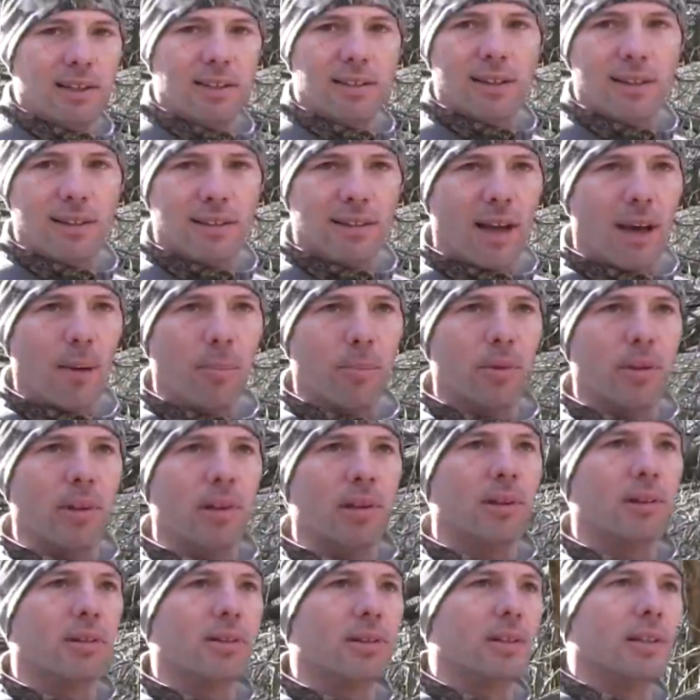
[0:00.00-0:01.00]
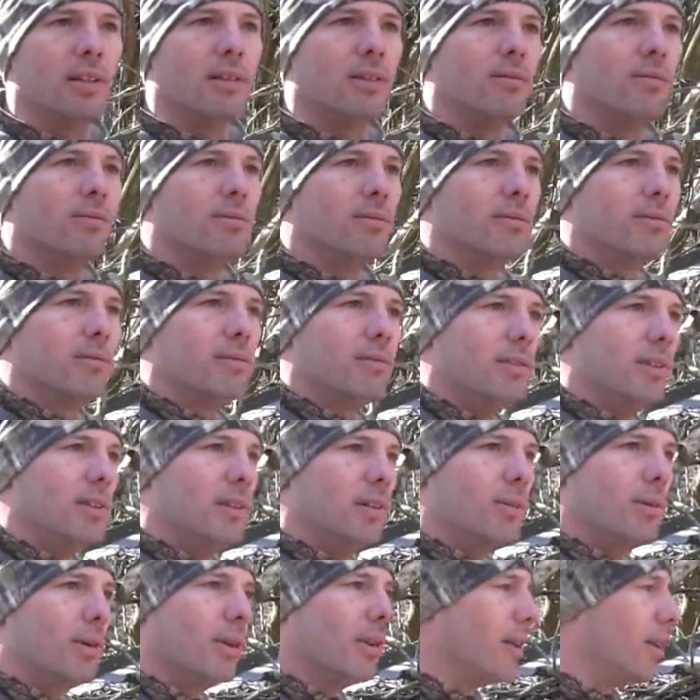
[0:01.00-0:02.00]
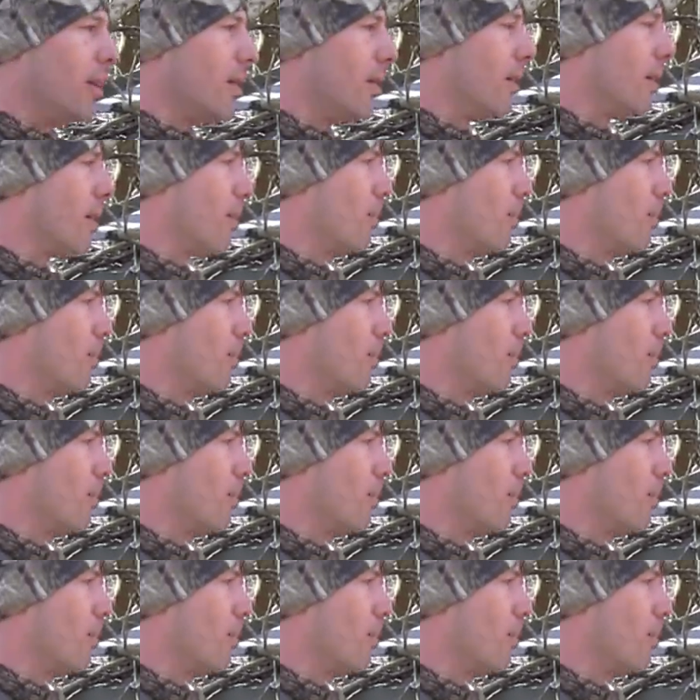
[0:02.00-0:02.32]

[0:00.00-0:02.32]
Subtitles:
least to the top of the hill and then deal with it in a